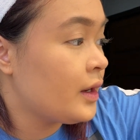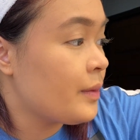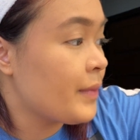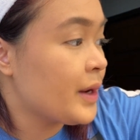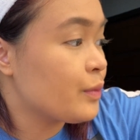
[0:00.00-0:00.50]

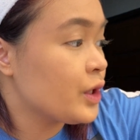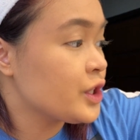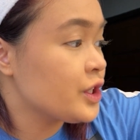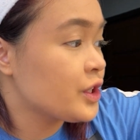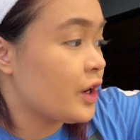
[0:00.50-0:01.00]
My
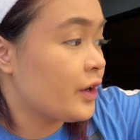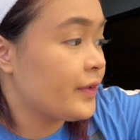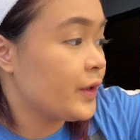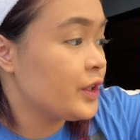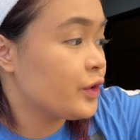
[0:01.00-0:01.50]
brushes are
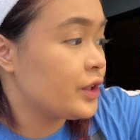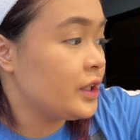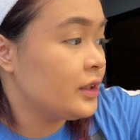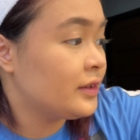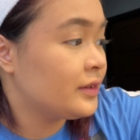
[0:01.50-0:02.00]
very dirty.
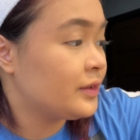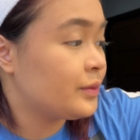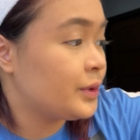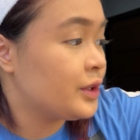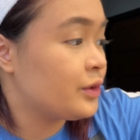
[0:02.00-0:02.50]

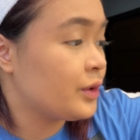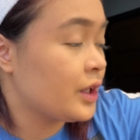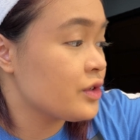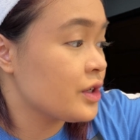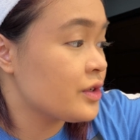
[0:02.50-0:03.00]
Please do not
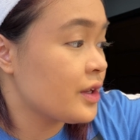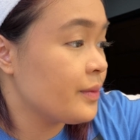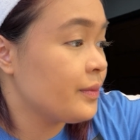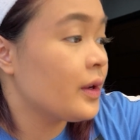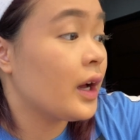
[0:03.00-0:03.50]
judge them.
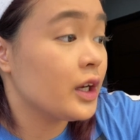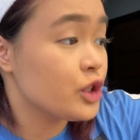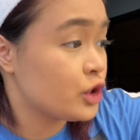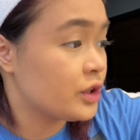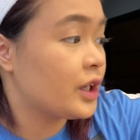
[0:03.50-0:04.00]
I
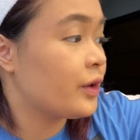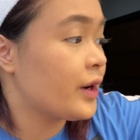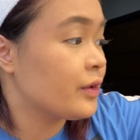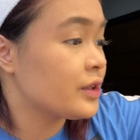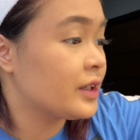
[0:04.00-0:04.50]
should get
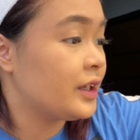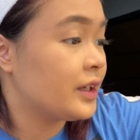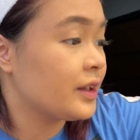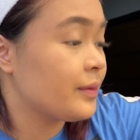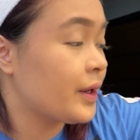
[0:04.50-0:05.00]
around to
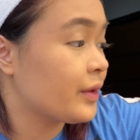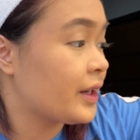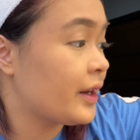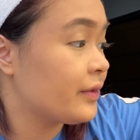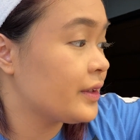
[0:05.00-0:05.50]
cleaning them now that I
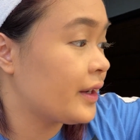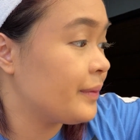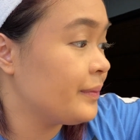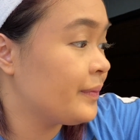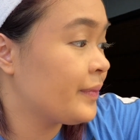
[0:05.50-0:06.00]
have the time.
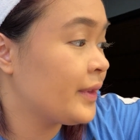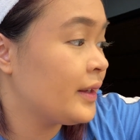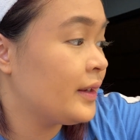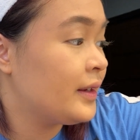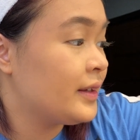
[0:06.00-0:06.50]

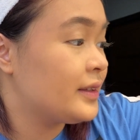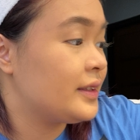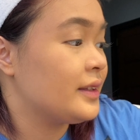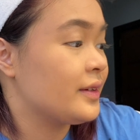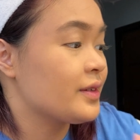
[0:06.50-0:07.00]
See,
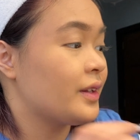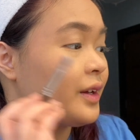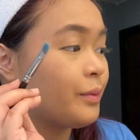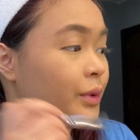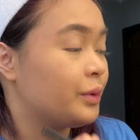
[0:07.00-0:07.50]
there's a lot
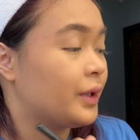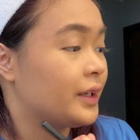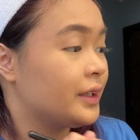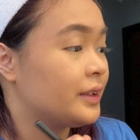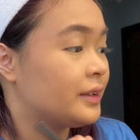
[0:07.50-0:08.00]
of blue on it.